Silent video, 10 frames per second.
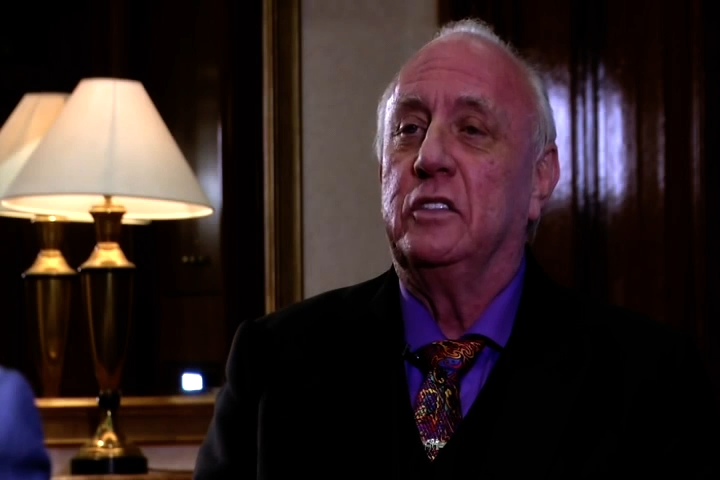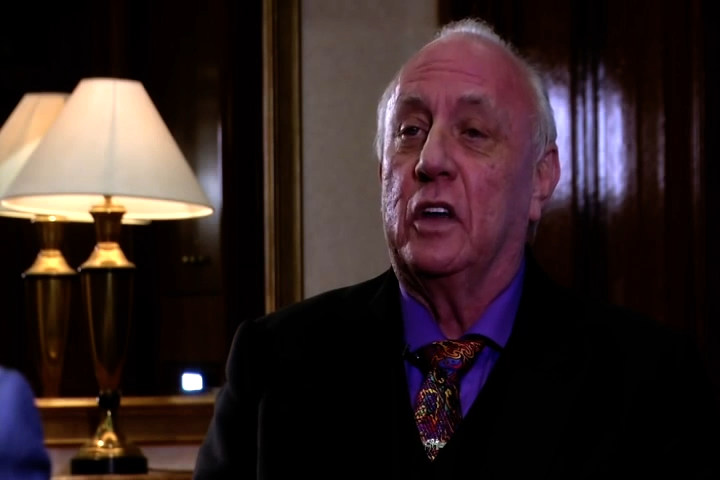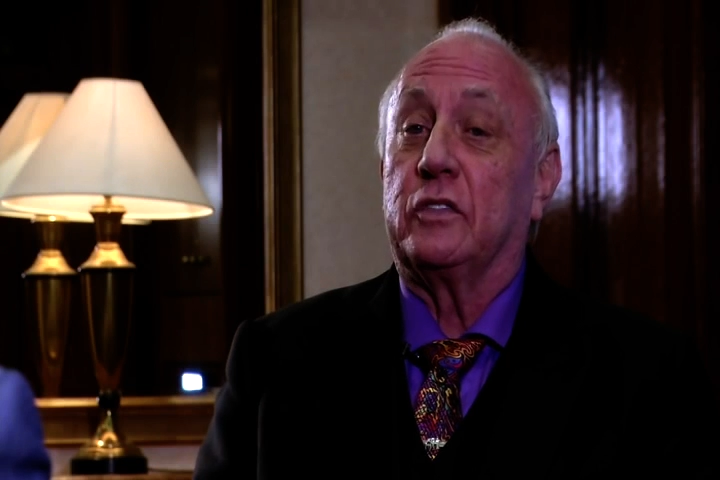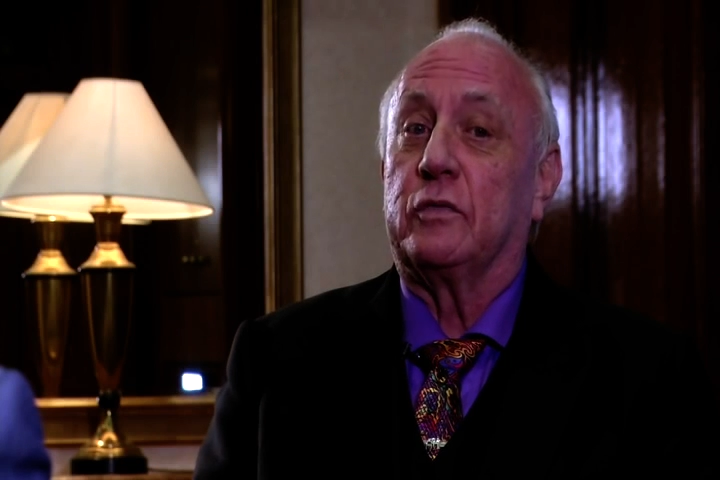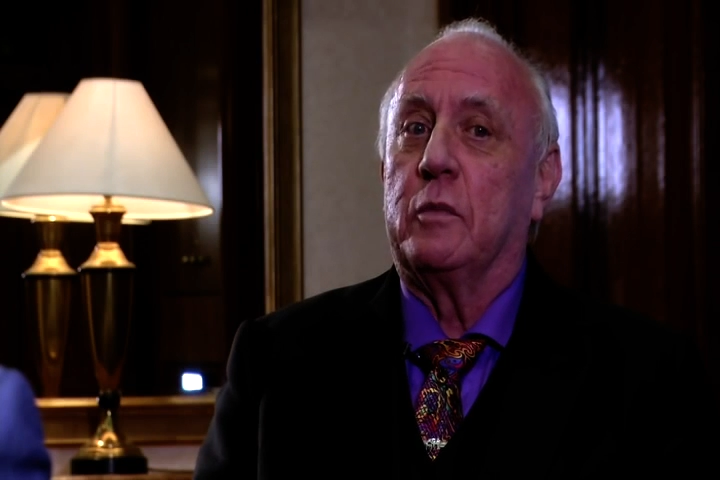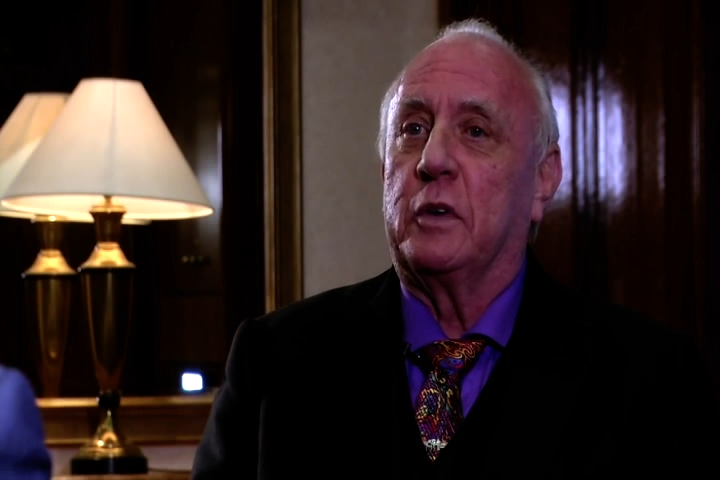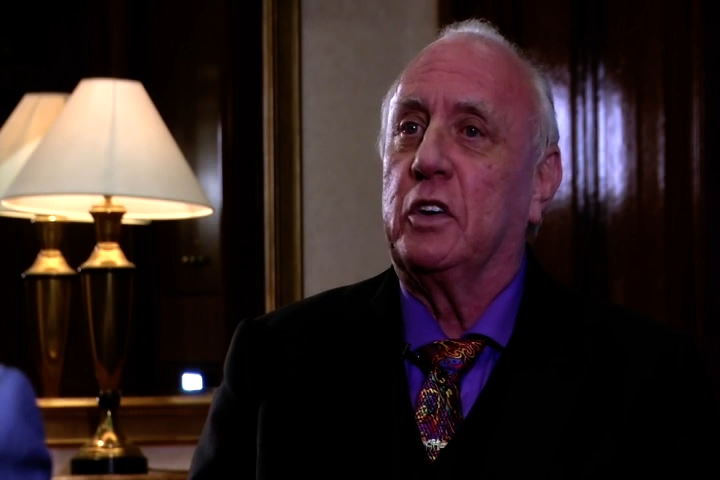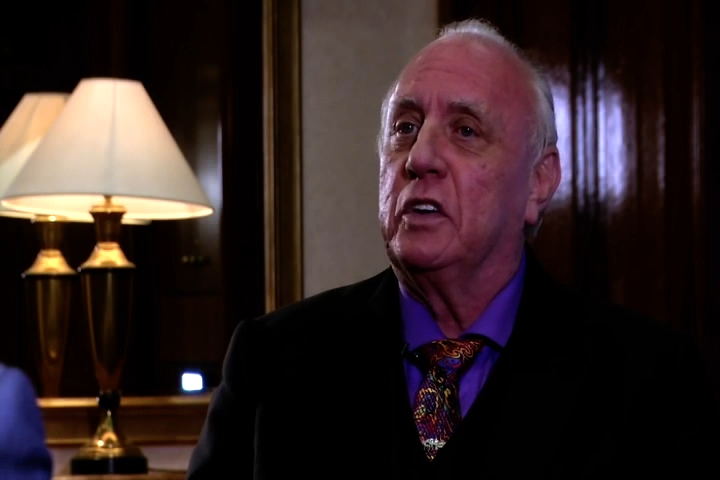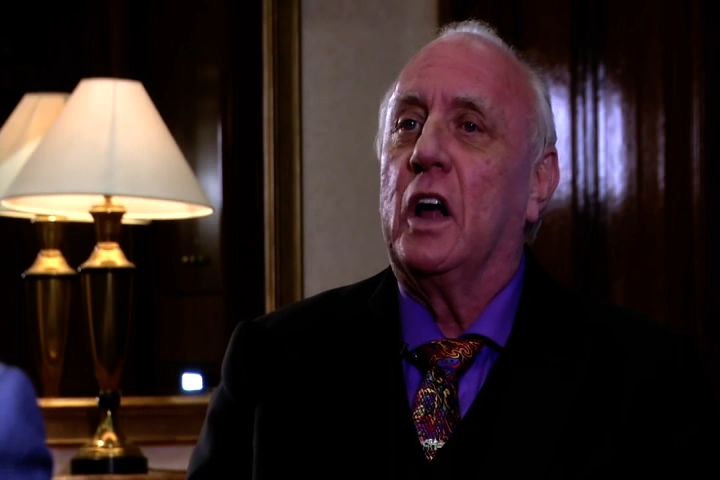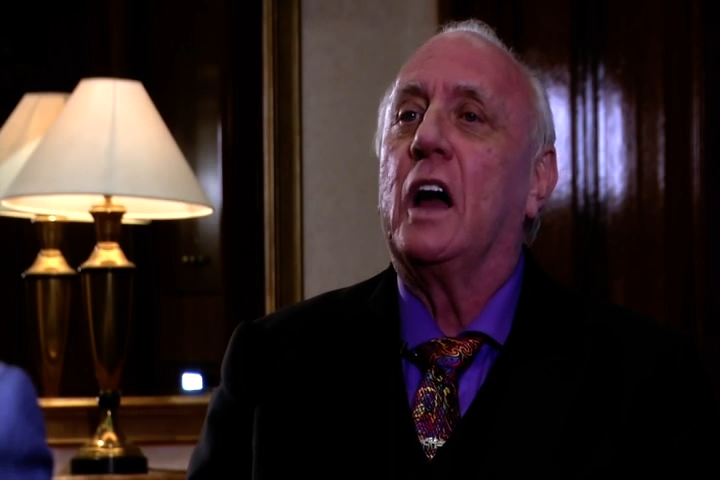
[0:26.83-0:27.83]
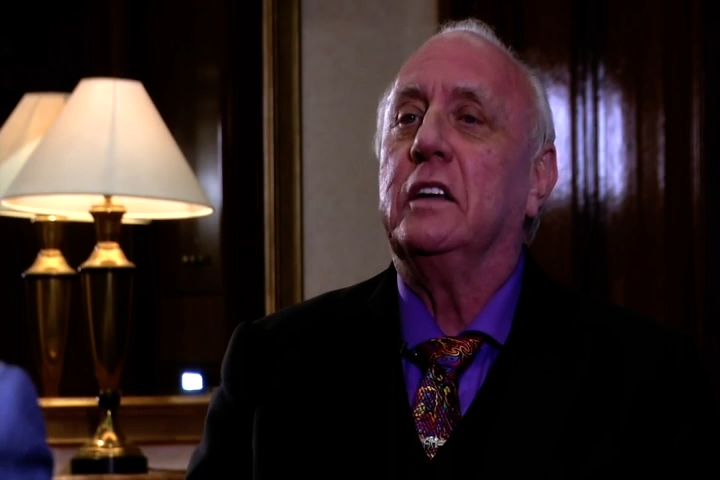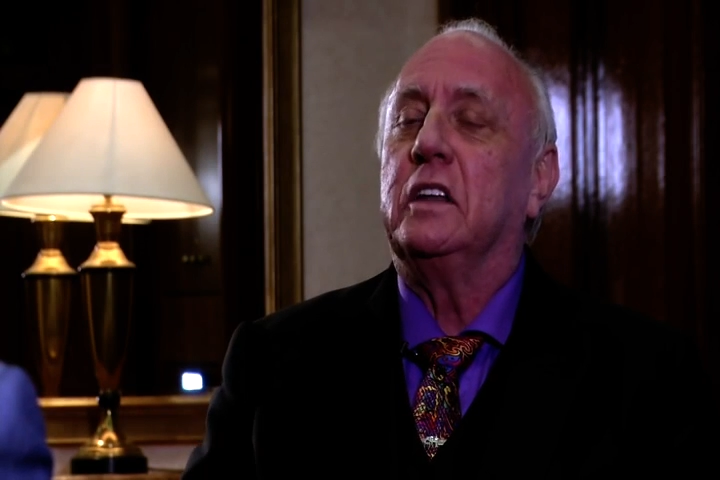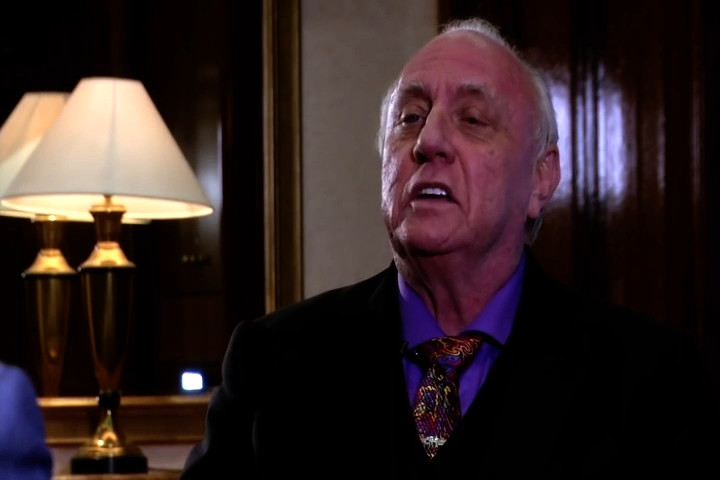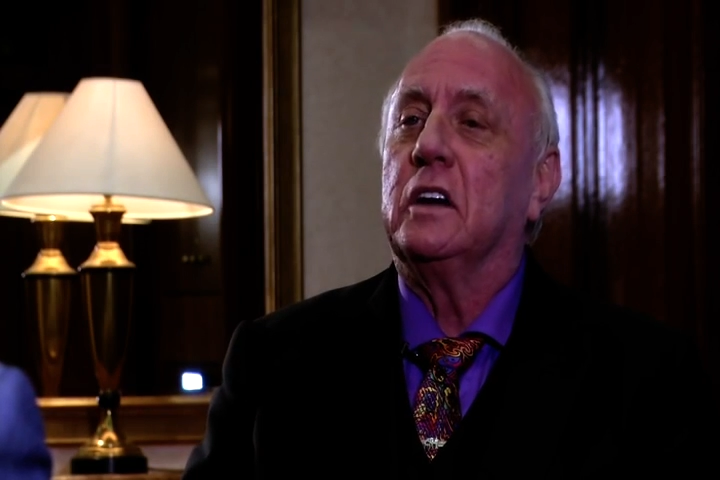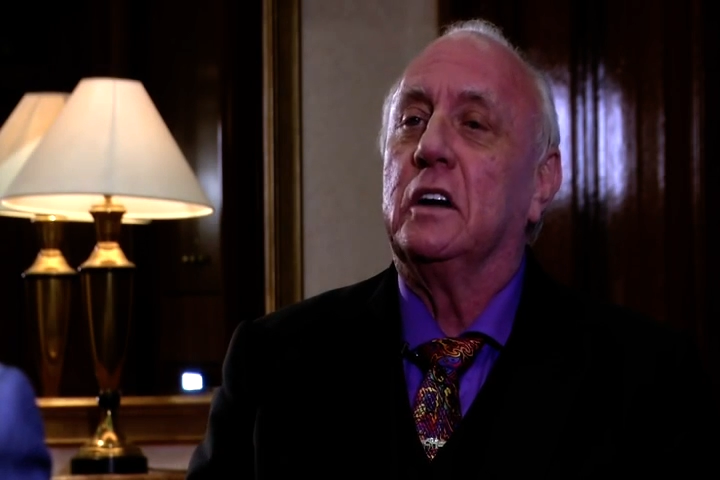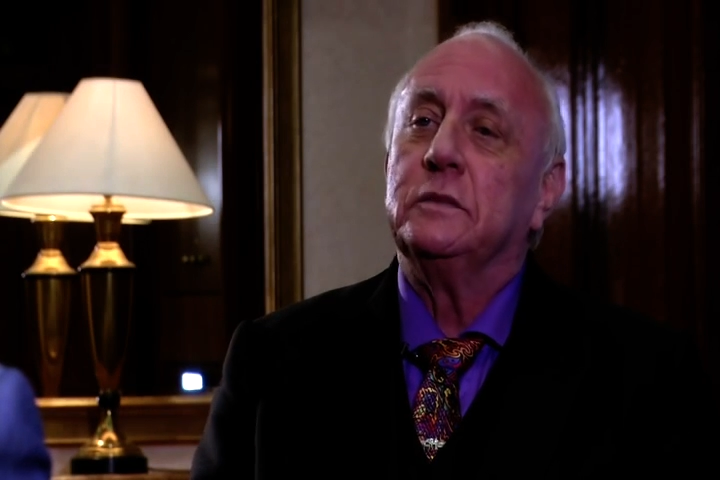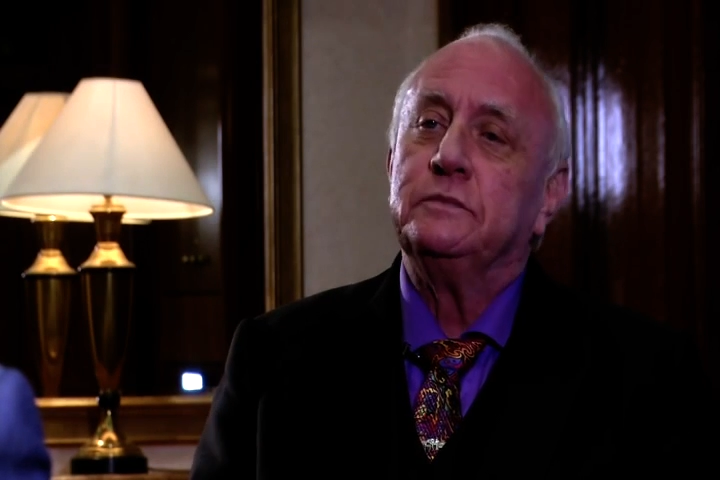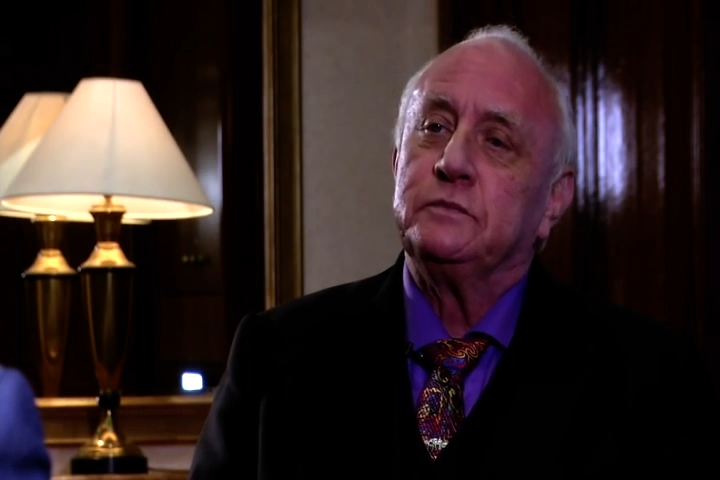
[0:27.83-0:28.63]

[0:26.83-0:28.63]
just from a good idea,